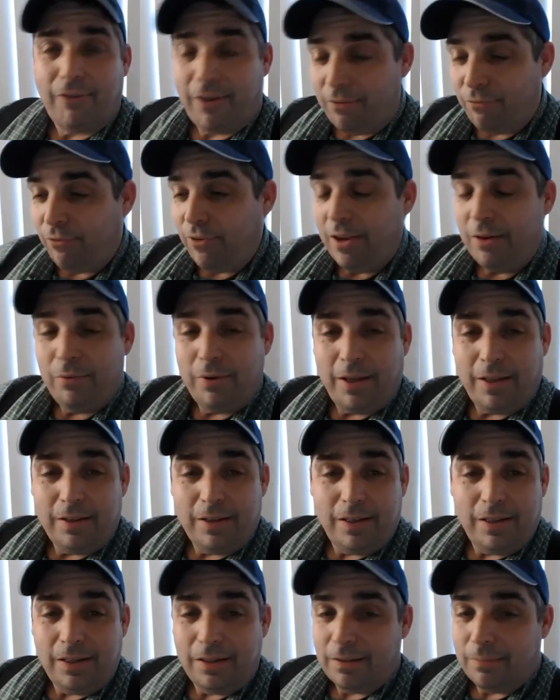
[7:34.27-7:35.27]
If, if he,
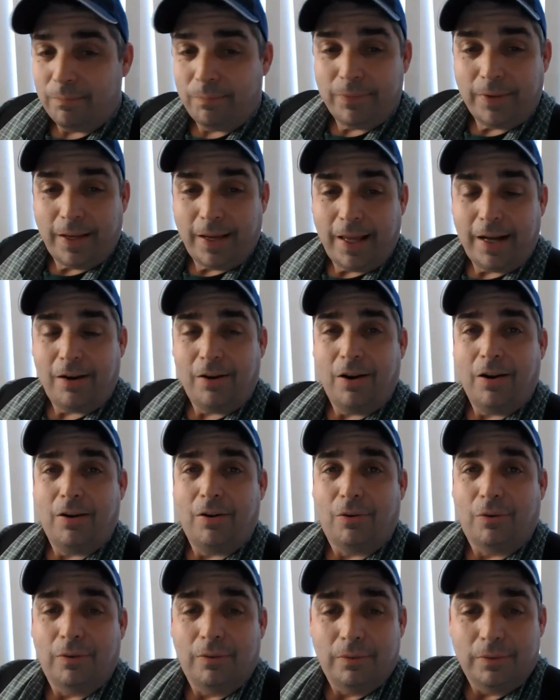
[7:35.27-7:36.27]
I don't
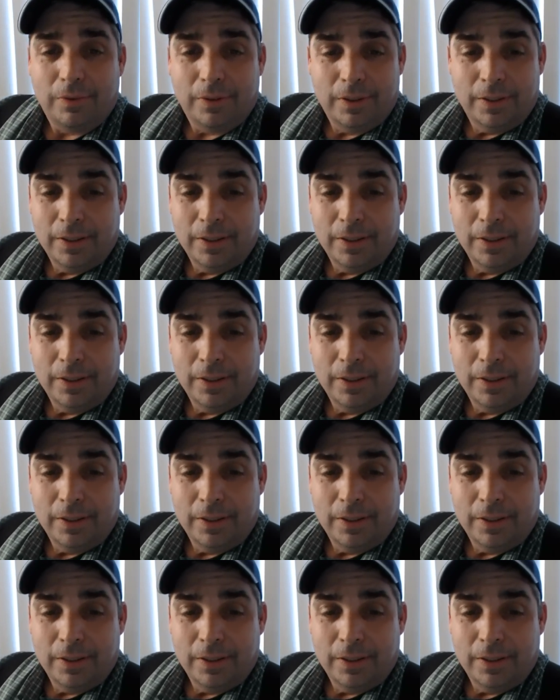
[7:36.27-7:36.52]
know.